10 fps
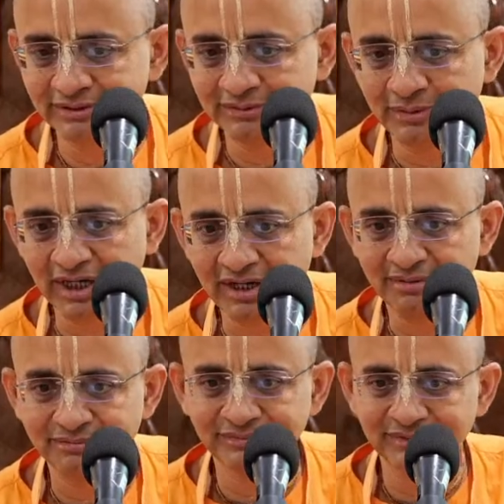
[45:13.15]
He is
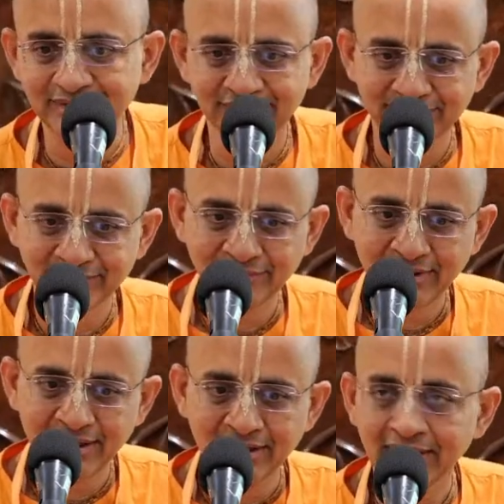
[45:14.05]
Balaram.
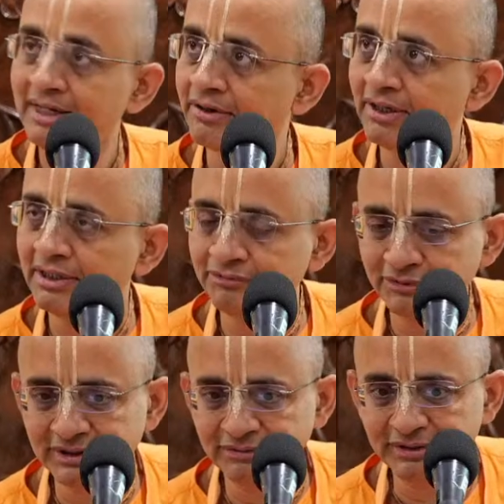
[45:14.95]
Later on,
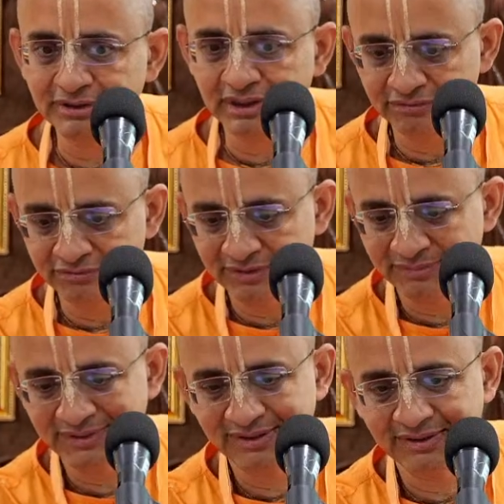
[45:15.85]
of course, he went to
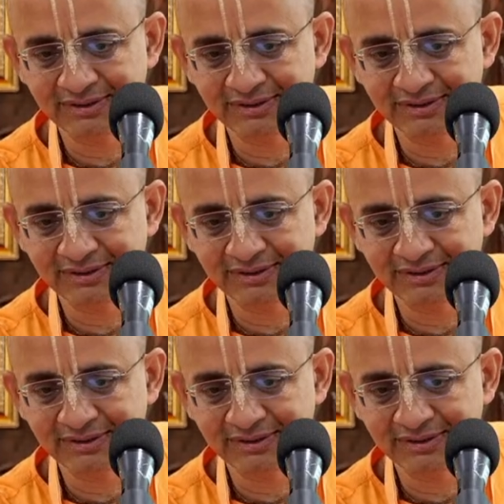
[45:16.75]
Navadvip.